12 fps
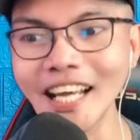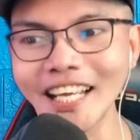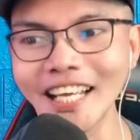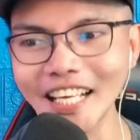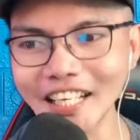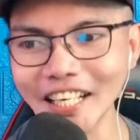
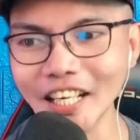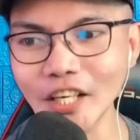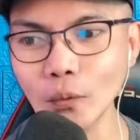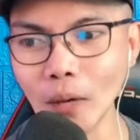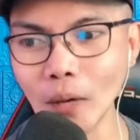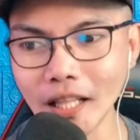here in
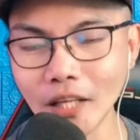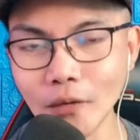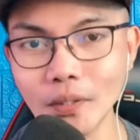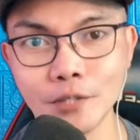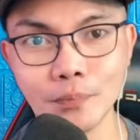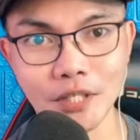YT,
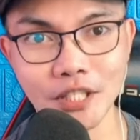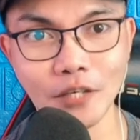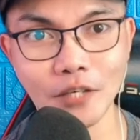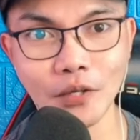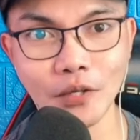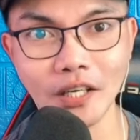especially
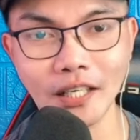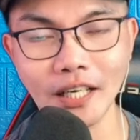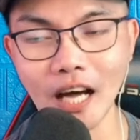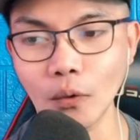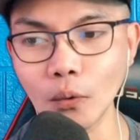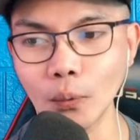we are
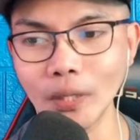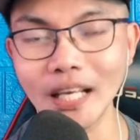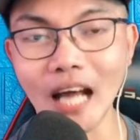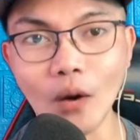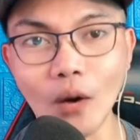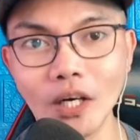out with
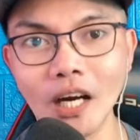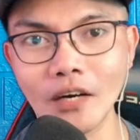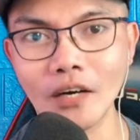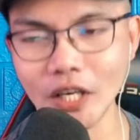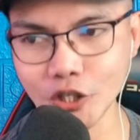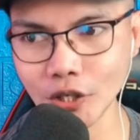our
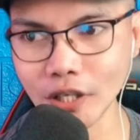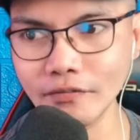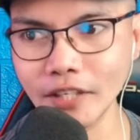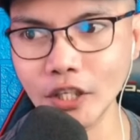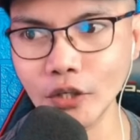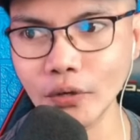Russian
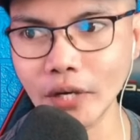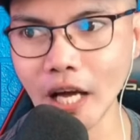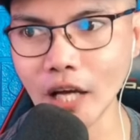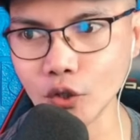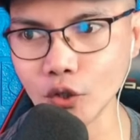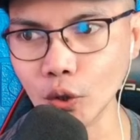video
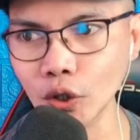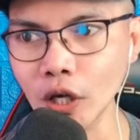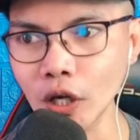reaction.